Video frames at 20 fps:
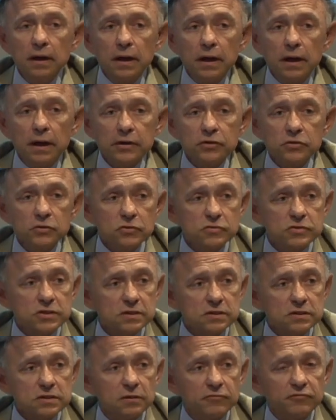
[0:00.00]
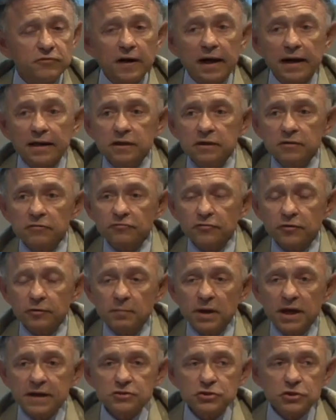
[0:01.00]
Uh, use it to find
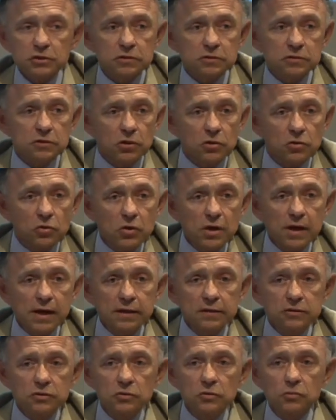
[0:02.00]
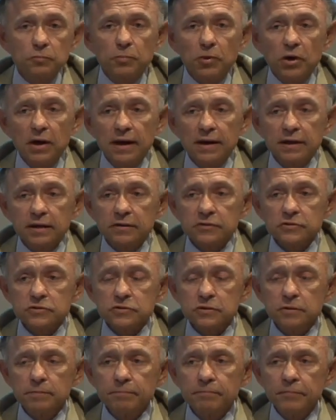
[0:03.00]
information, to create new
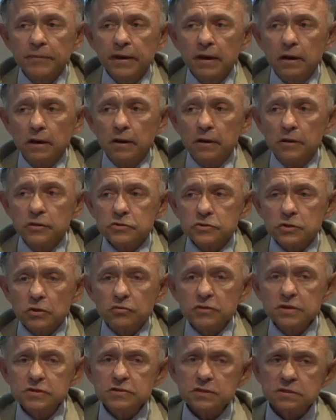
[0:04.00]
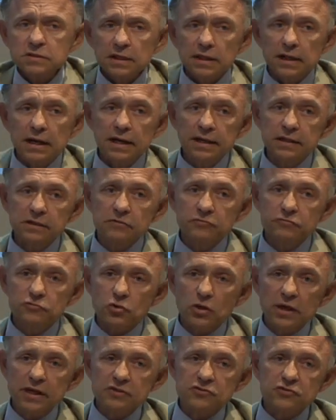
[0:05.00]
products, so this is a kind of
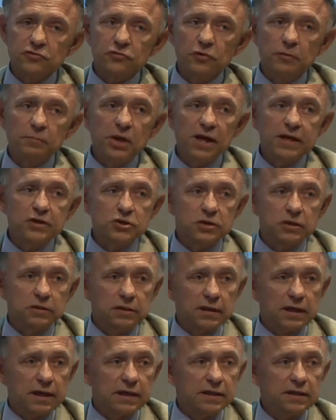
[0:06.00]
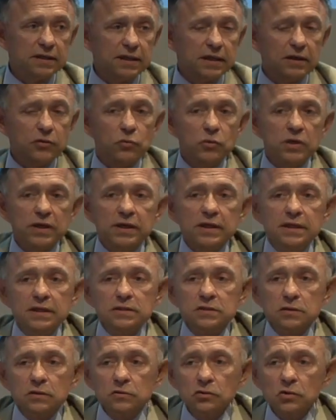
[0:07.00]
transformation that I think we
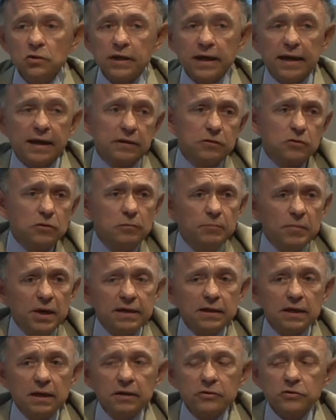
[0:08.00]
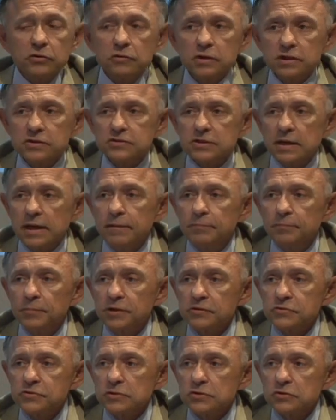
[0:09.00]
need to look at. There are many other
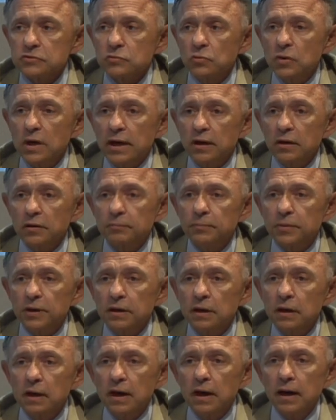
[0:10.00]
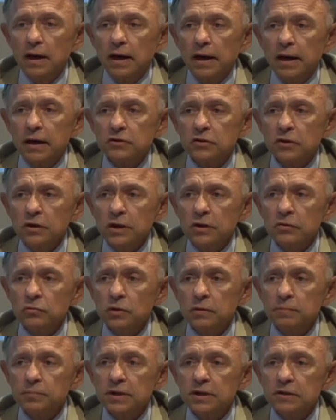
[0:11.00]
examples as well, but I thought it
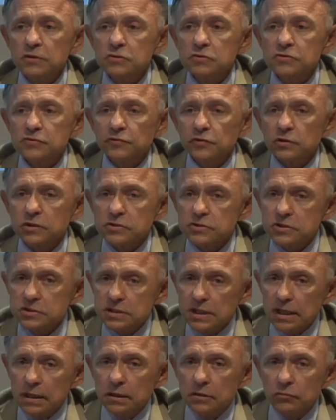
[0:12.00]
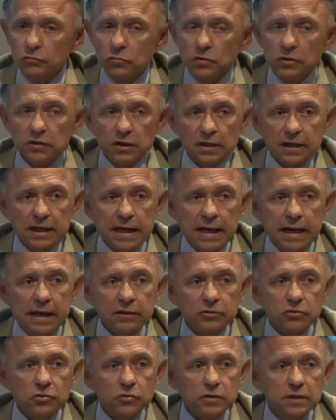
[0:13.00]
would be useful to start with a
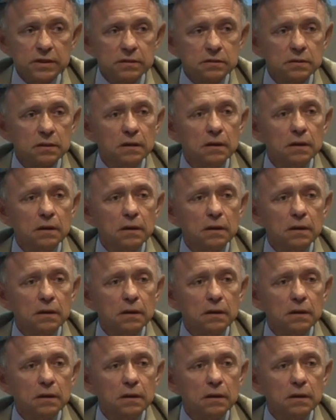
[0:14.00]
concrete